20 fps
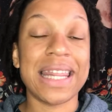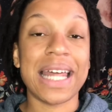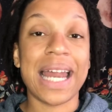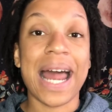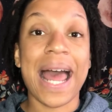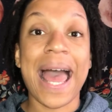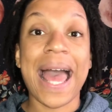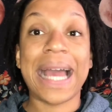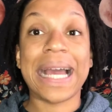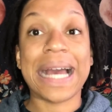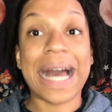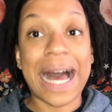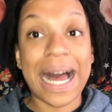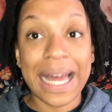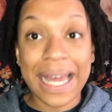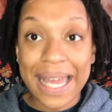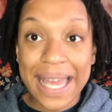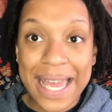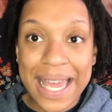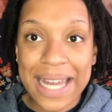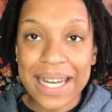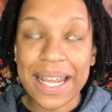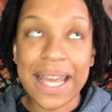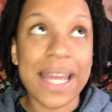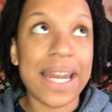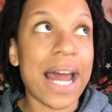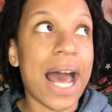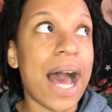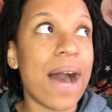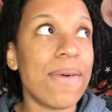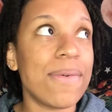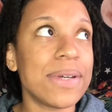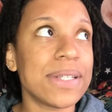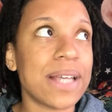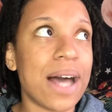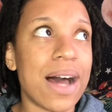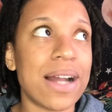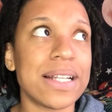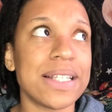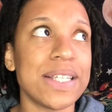that I had got in, and I was
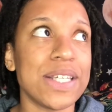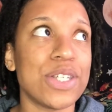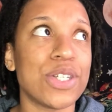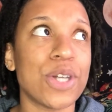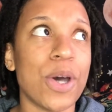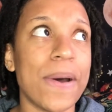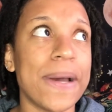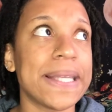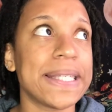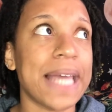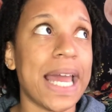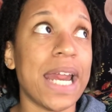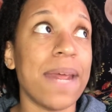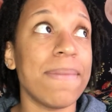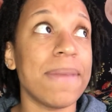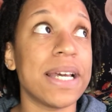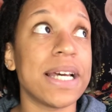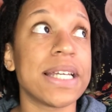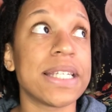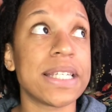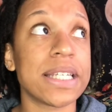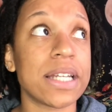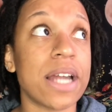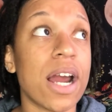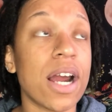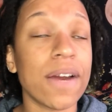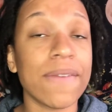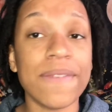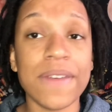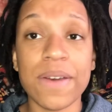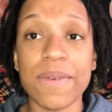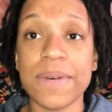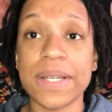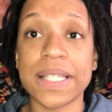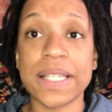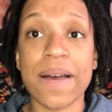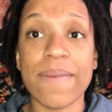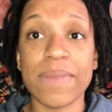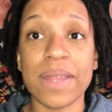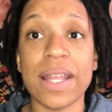honestly so excited because sonography
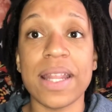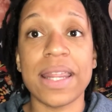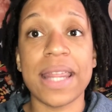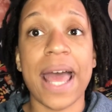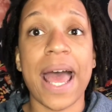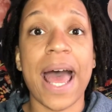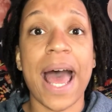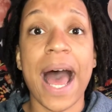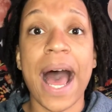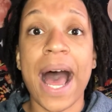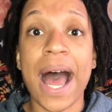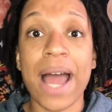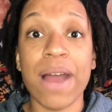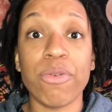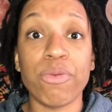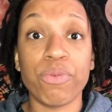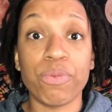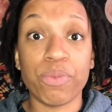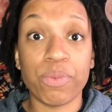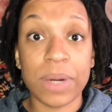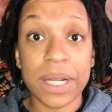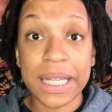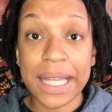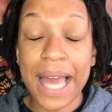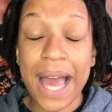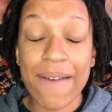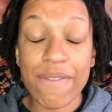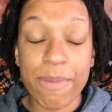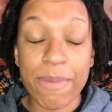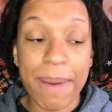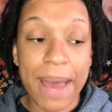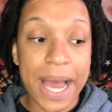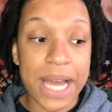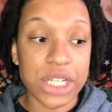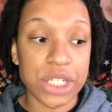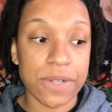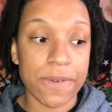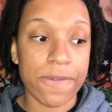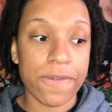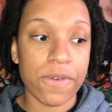was something that I really have a
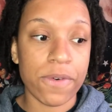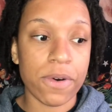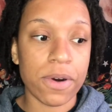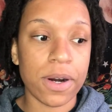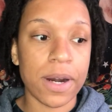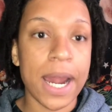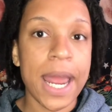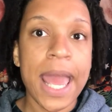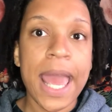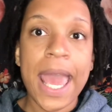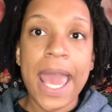passion for,